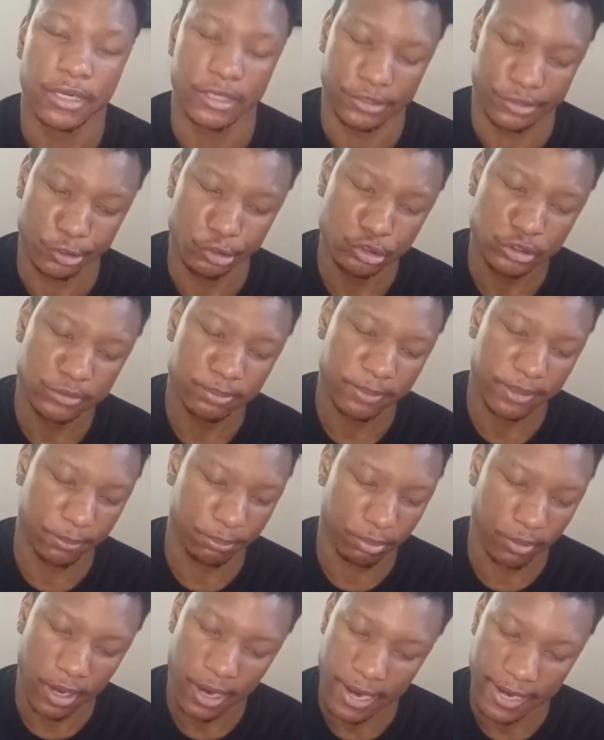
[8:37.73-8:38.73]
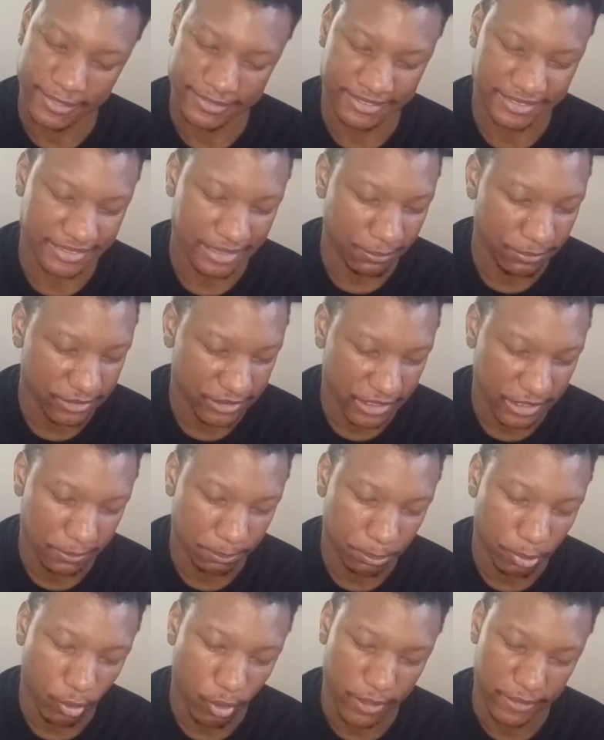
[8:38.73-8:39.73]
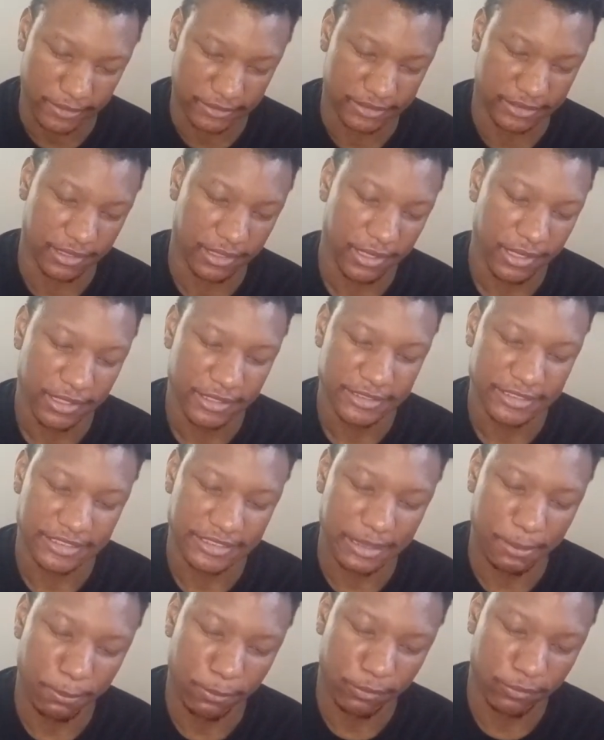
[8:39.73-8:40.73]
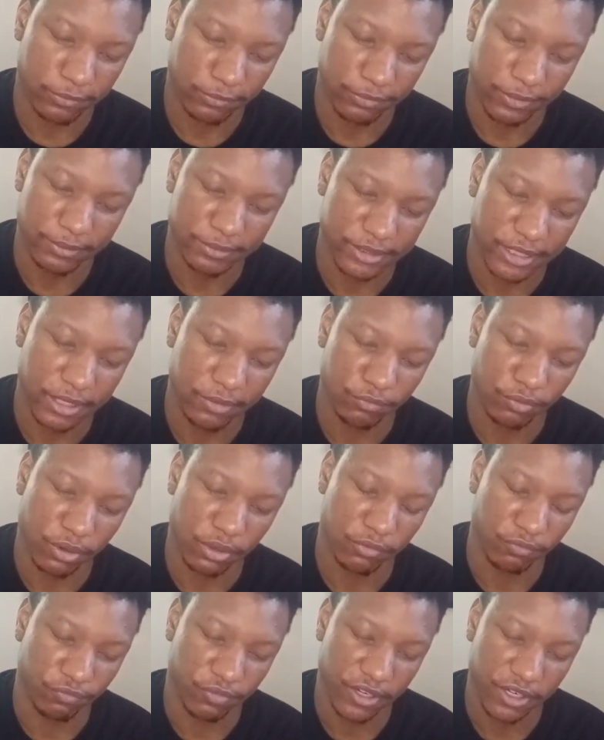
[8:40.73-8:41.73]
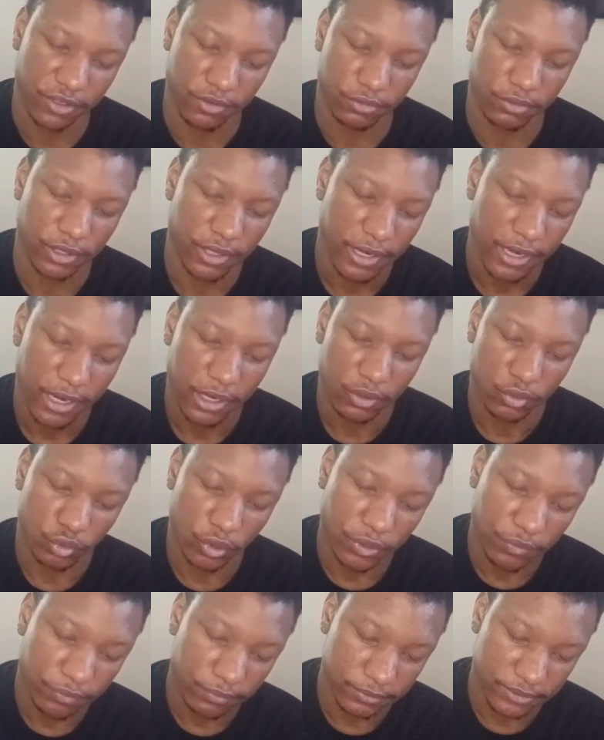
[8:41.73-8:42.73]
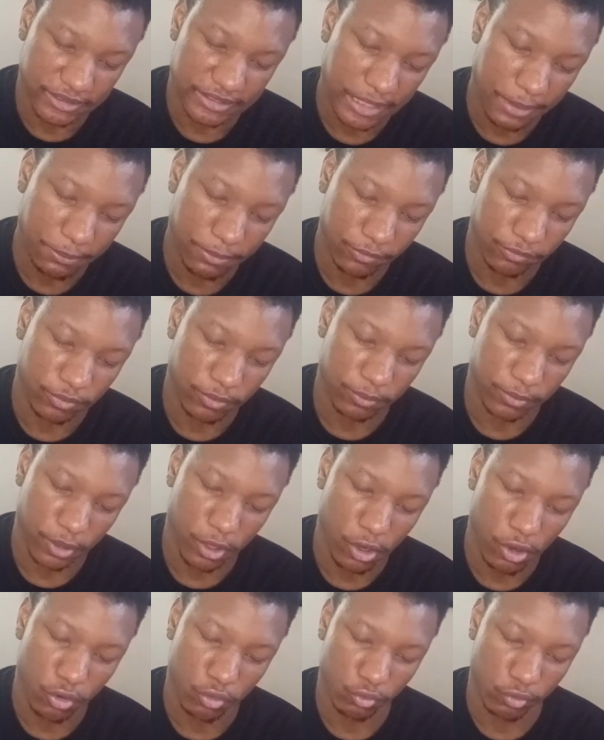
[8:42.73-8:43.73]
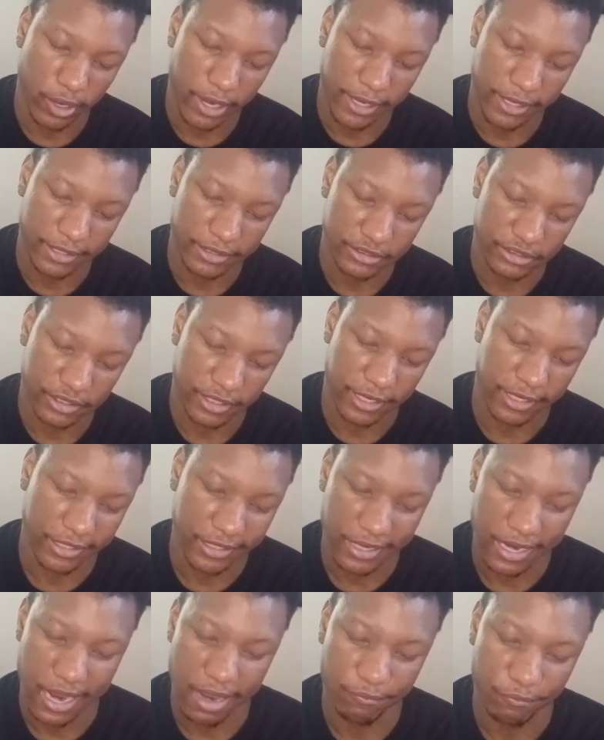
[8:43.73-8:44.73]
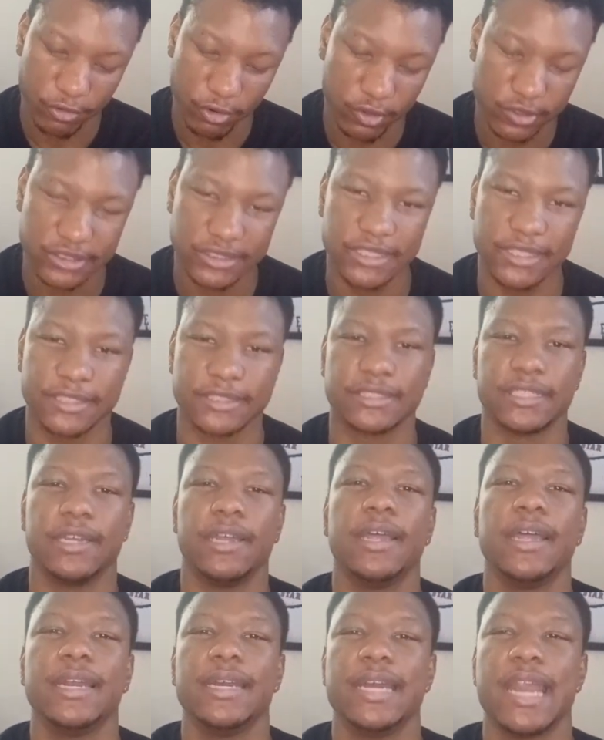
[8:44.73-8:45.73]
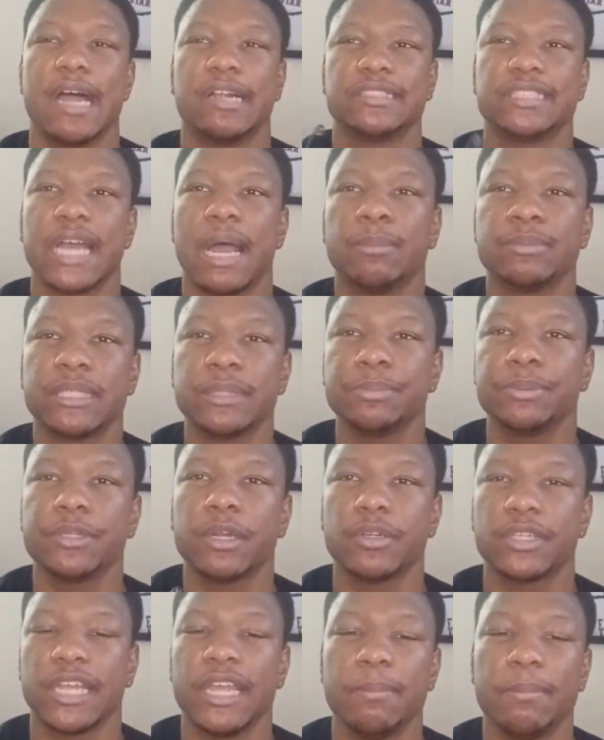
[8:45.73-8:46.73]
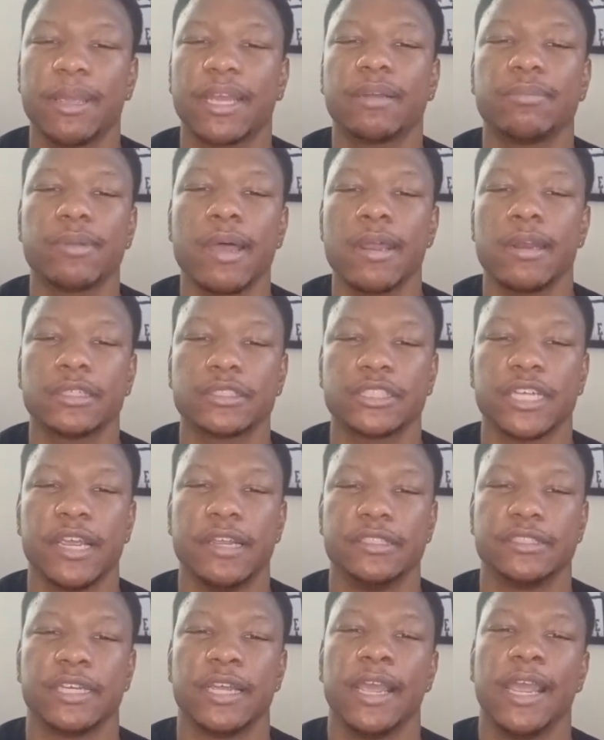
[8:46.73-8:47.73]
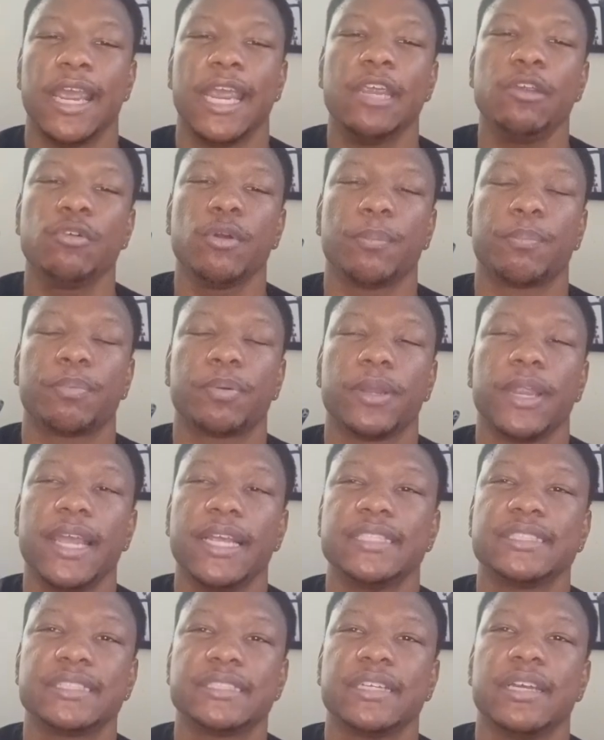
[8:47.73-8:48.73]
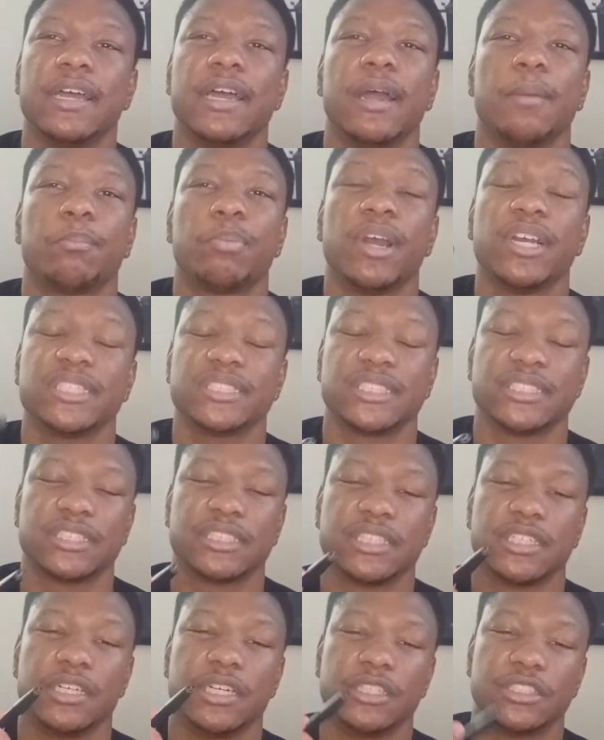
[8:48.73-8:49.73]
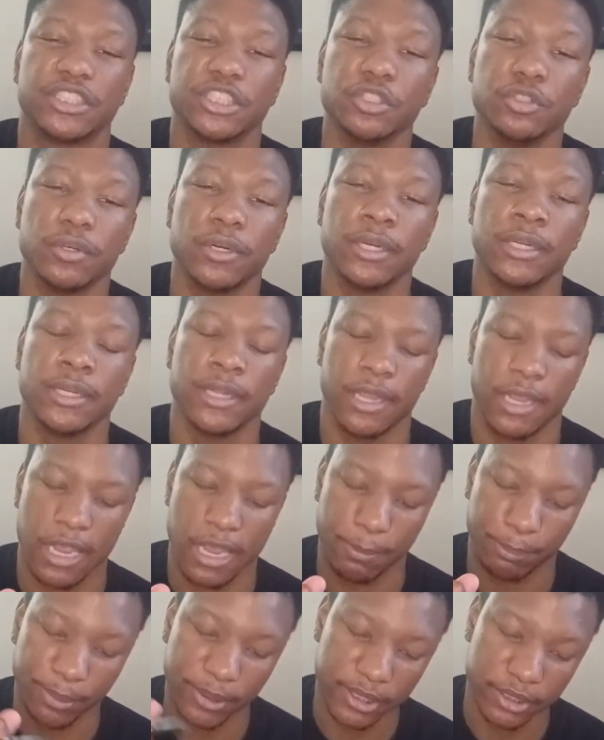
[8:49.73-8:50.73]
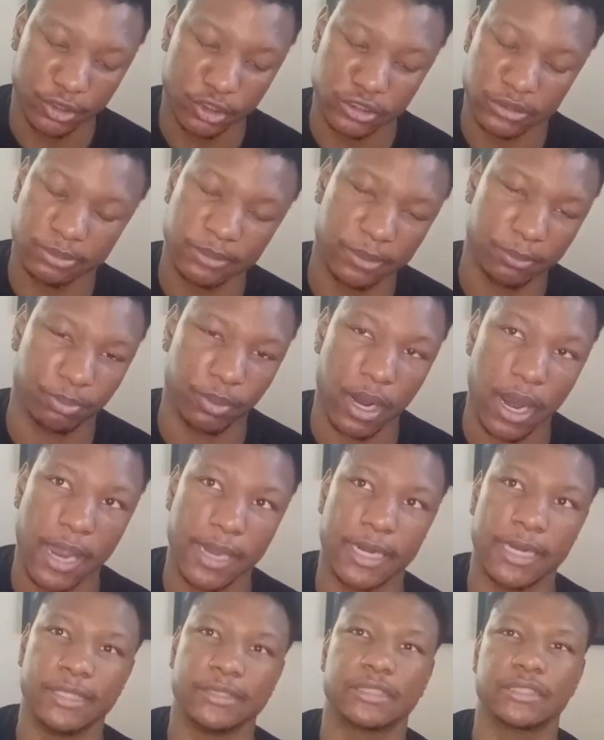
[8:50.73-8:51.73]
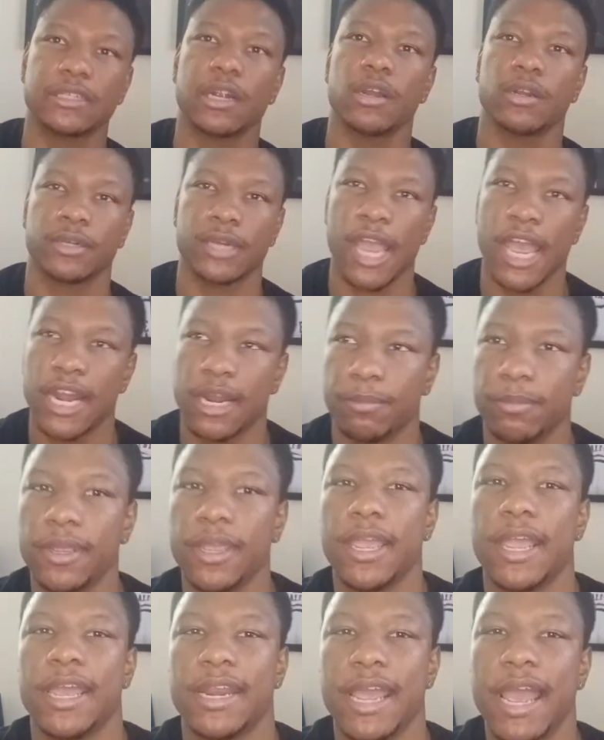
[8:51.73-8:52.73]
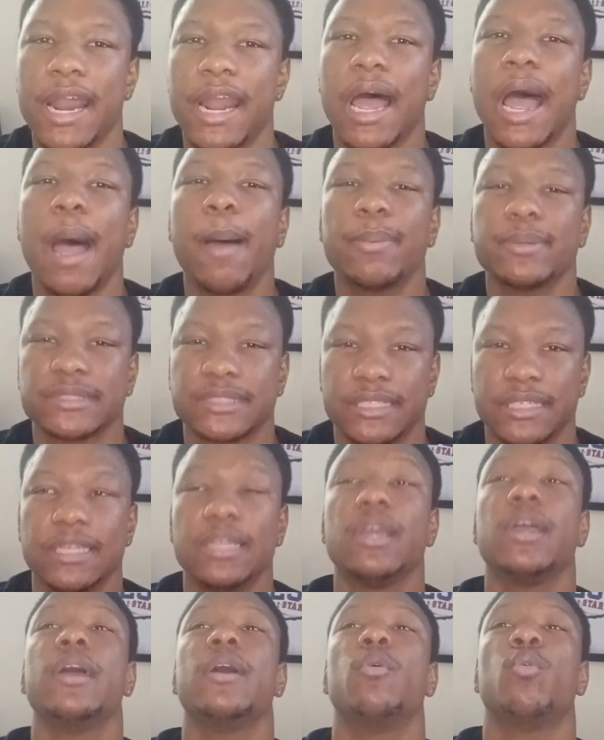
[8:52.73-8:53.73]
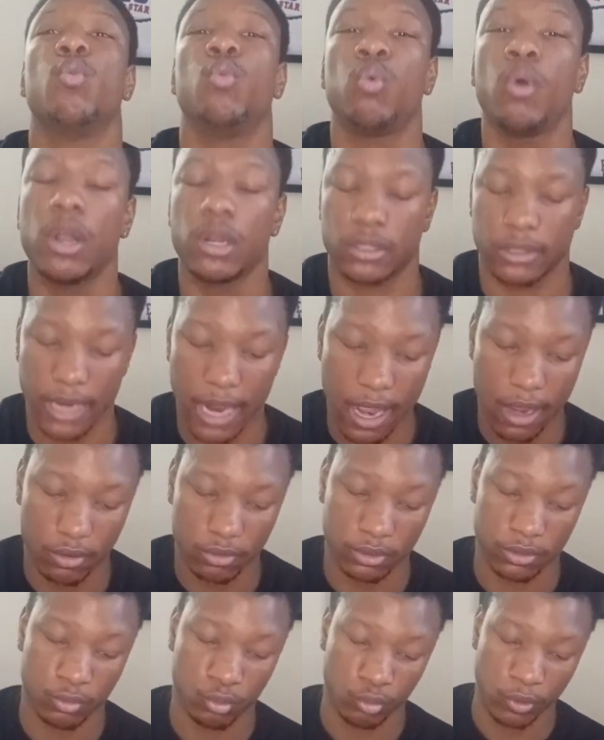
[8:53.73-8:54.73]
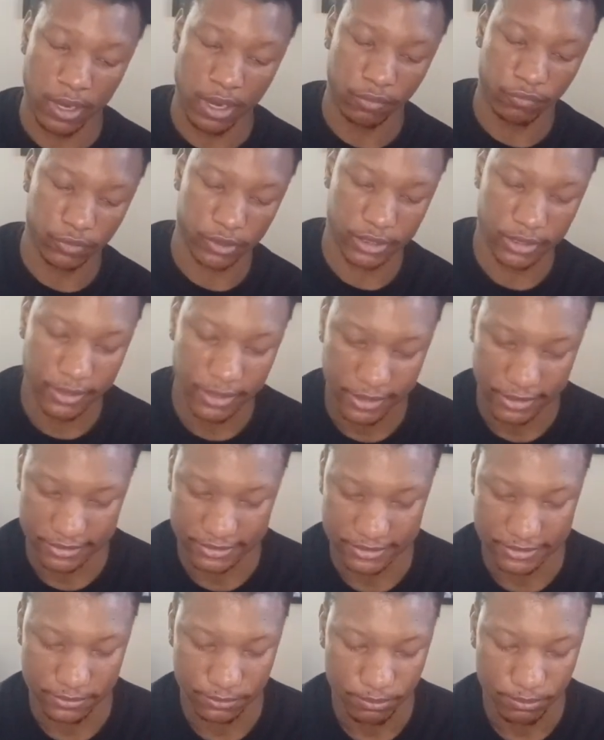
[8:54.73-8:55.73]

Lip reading: Deuce McBride, 17 points, 7 from 15 from the field, 3 from 7 from long range, and he had 4 assists. Now, Tom Thibodeau did make a lineup change. He replaced Precious Achiuwa and put Deuce McBride in the starting lineup, and that obviously worked out well for the Knicks.